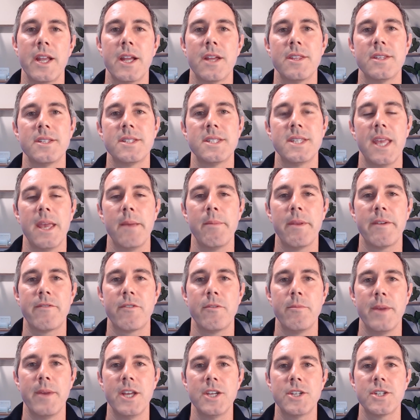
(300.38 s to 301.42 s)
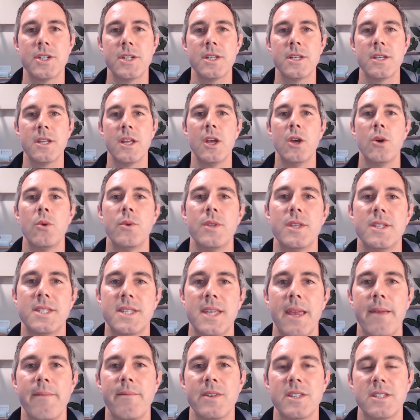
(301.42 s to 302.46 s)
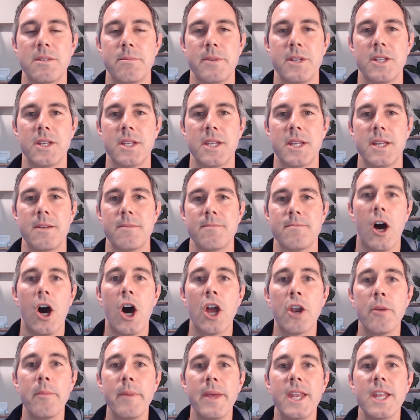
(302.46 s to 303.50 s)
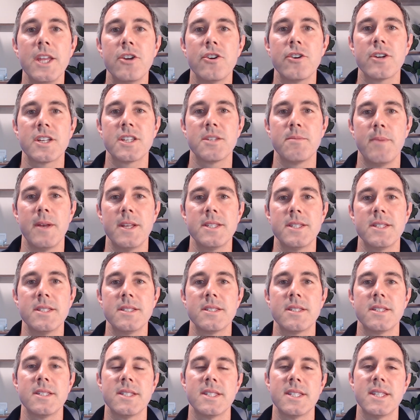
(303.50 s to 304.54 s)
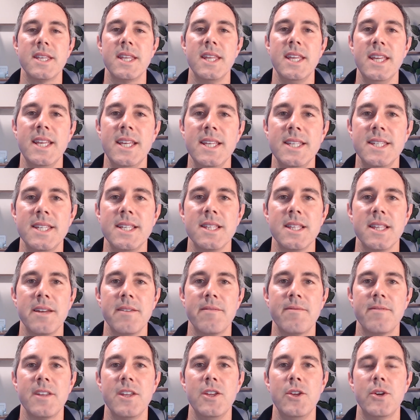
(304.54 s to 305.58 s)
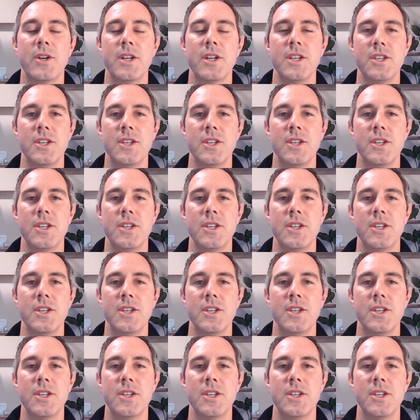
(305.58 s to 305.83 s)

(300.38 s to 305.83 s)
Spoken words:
on the same information with the same visibility. Automating your expenses is an easy lift that you can